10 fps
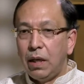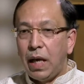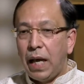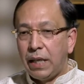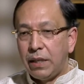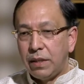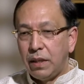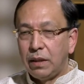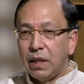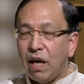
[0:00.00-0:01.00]
And
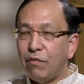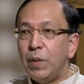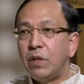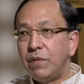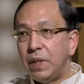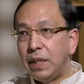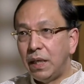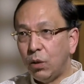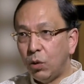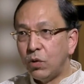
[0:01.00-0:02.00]
the government of
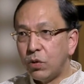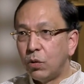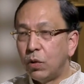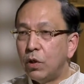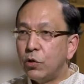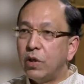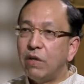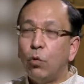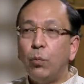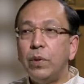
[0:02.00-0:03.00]
India also should
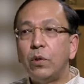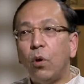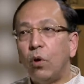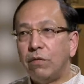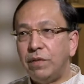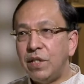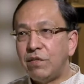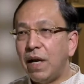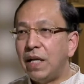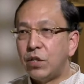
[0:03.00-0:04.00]
have opened all of these
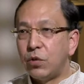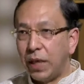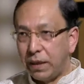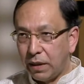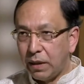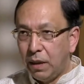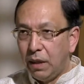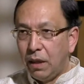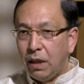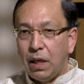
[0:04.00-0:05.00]
files together.
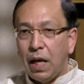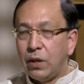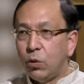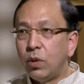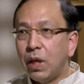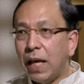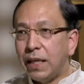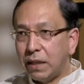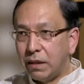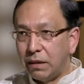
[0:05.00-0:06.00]
I don't
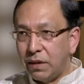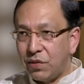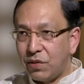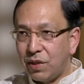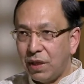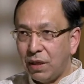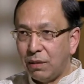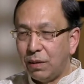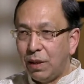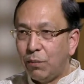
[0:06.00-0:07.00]
like this
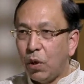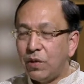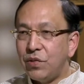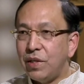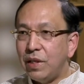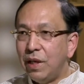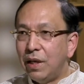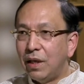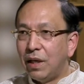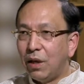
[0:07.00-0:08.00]
policy
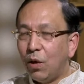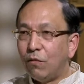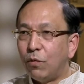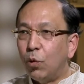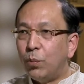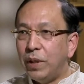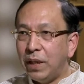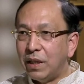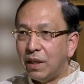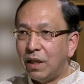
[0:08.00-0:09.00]
of
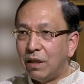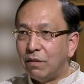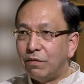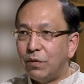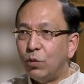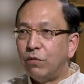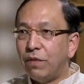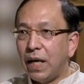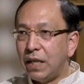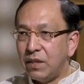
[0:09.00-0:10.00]
opening a few
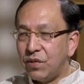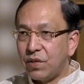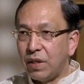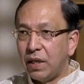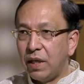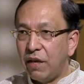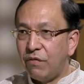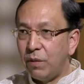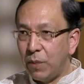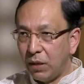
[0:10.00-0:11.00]
files
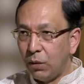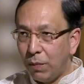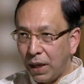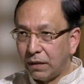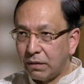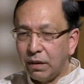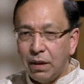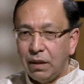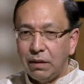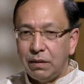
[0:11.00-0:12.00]
every month.
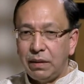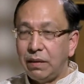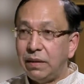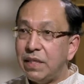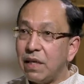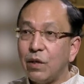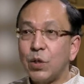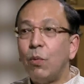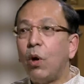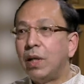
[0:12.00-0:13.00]
These are a
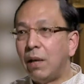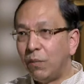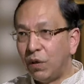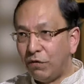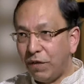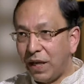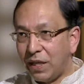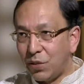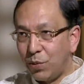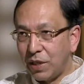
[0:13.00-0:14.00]
small number of
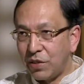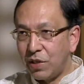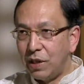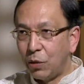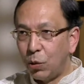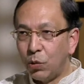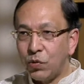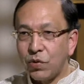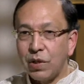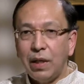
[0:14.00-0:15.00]
files which are still
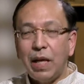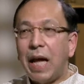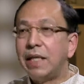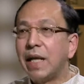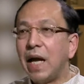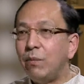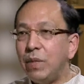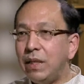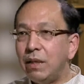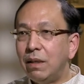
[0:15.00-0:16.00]
closed and can
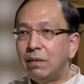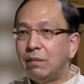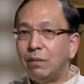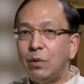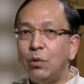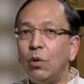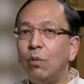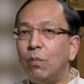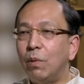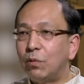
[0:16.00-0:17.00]
be,
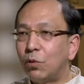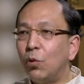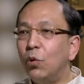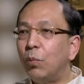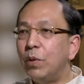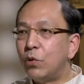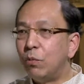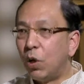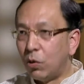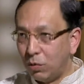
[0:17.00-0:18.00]
thrown open
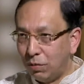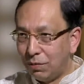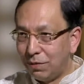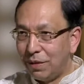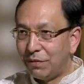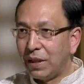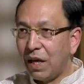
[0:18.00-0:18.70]
tomorrow if the